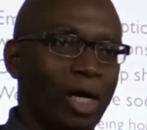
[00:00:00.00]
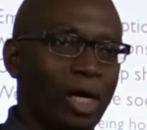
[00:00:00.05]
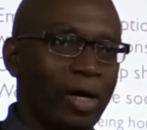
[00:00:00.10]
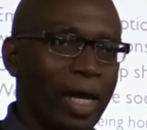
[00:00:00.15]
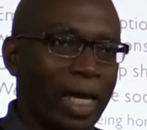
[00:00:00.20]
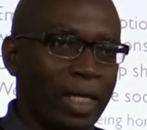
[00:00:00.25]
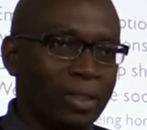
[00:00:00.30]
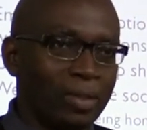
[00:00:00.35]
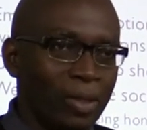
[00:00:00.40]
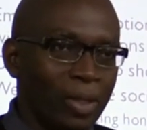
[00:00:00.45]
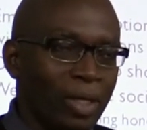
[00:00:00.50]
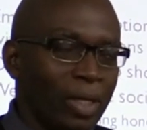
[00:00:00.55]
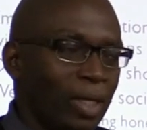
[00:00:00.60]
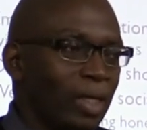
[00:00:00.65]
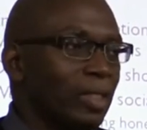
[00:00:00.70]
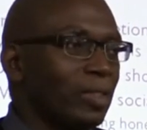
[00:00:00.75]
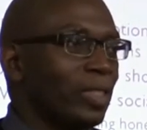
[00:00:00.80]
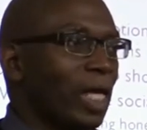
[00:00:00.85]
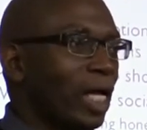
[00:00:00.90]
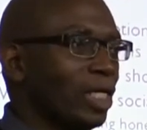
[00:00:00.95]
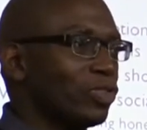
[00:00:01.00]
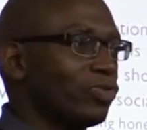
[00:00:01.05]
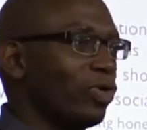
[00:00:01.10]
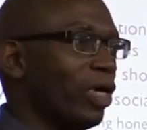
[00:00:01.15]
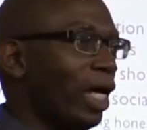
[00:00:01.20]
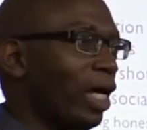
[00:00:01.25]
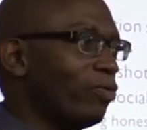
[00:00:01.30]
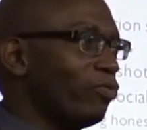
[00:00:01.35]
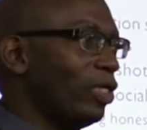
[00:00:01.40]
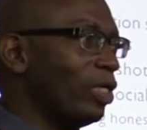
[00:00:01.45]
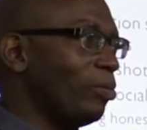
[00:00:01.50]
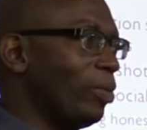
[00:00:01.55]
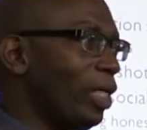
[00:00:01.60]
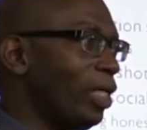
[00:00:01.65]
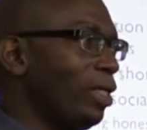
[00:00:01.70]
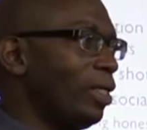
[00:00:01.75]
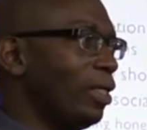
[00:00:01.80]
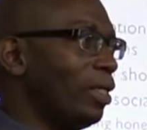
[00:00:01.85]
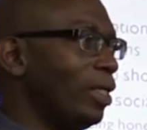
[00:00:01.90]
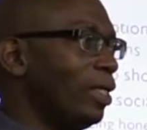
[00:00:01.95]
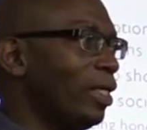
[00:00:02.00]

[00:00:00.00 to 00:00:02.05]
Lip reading: All right? Thanks for having me.